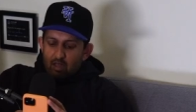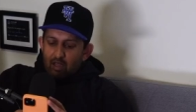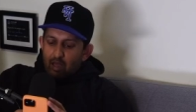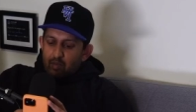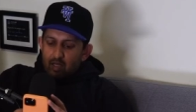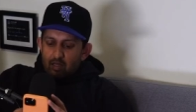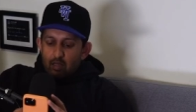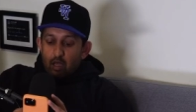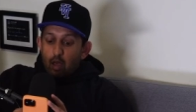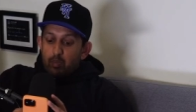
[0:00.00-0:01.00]
I mean, the
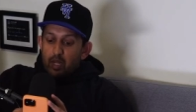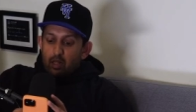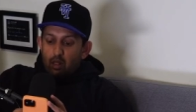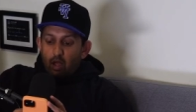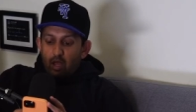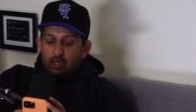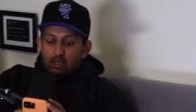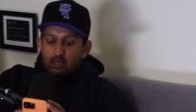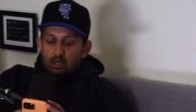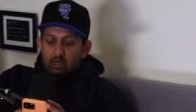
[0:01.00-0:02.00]
company
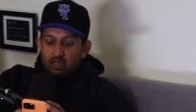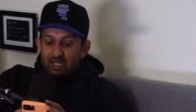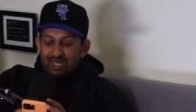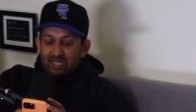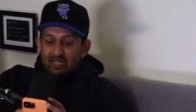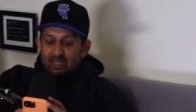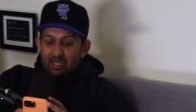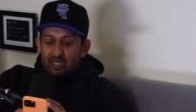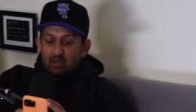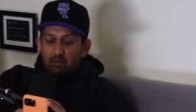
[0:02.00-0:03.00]
lost
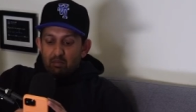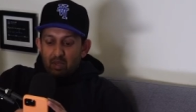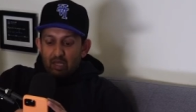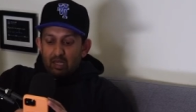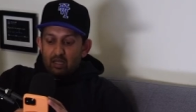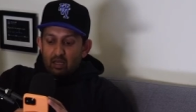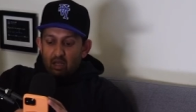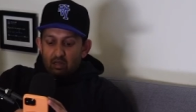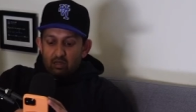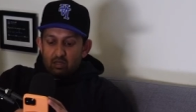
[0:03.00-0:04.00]
$66 million.
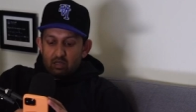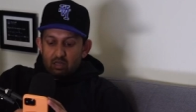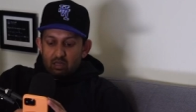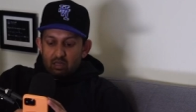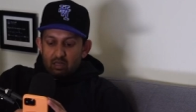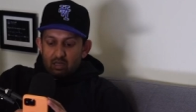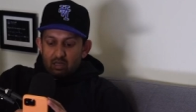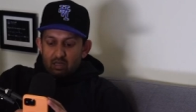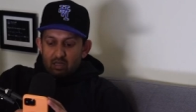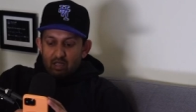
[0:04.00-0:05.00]
What was
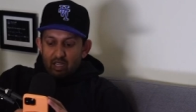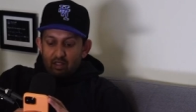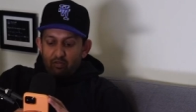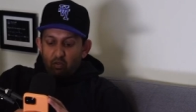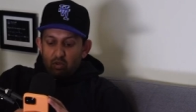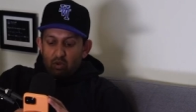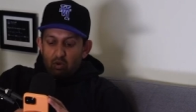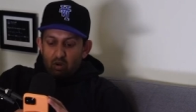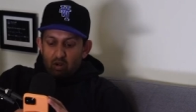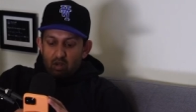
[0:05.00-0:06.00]
sales? In the fourth
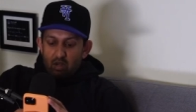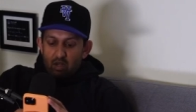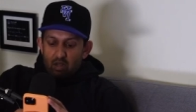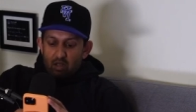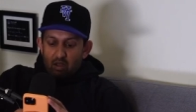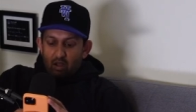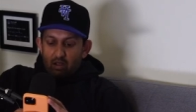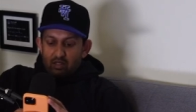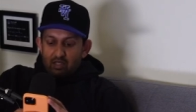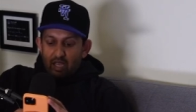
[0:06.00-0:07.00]
quarter
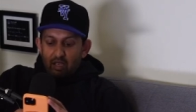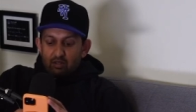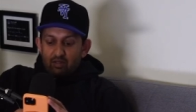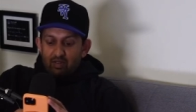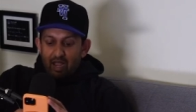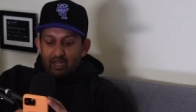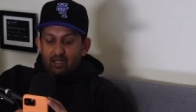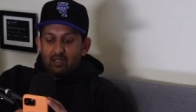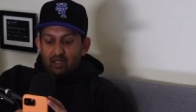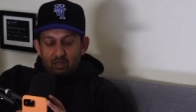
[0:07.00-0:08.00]
on sales of
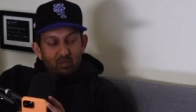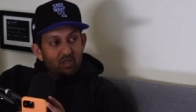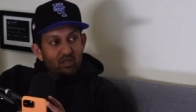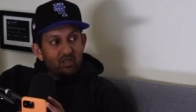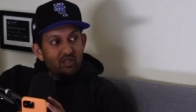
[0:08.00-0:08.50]
96 million.